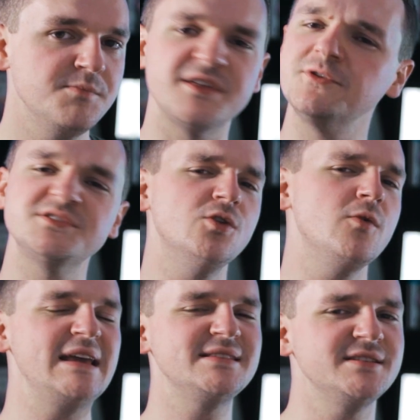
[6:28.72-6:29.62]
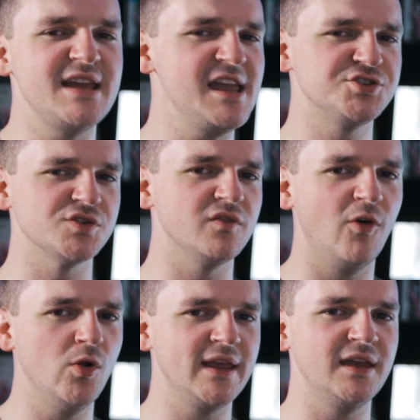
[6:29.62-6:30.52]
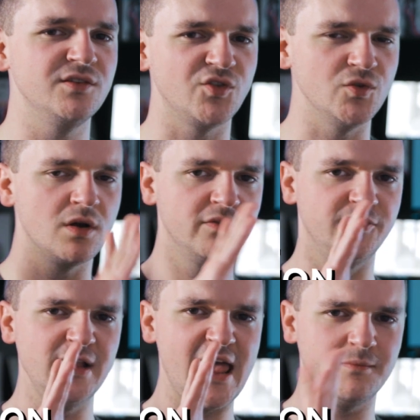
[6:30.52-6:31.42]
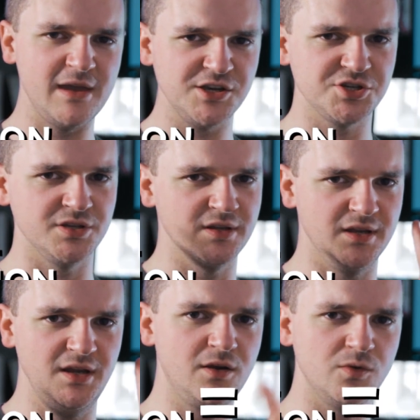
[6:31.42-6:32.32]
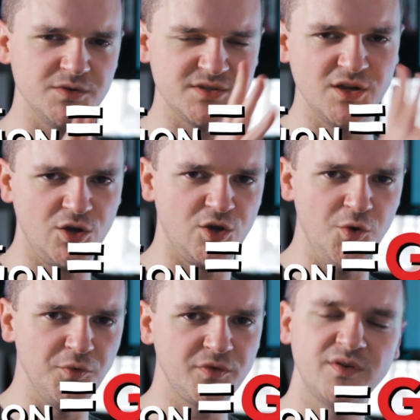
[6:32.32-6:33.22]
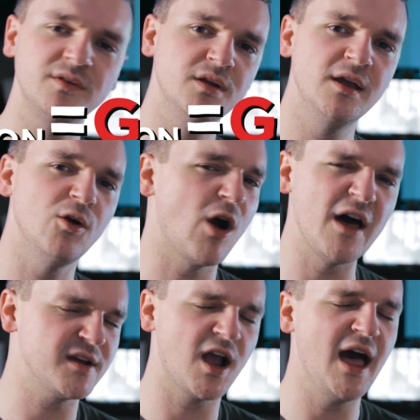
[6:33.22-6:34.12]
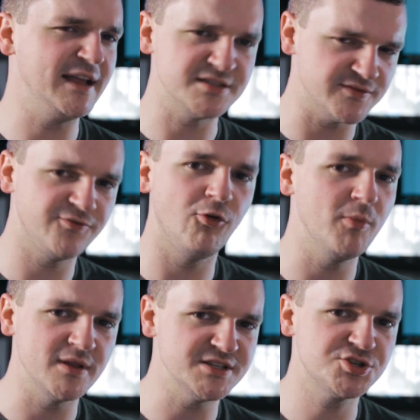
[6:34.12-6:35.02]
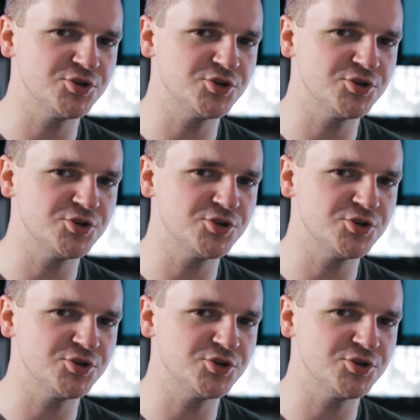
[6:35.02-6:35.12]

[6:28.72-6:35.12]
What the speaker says: But there is always the danger of falling into full animation equals GOAT, or other kinds of formulous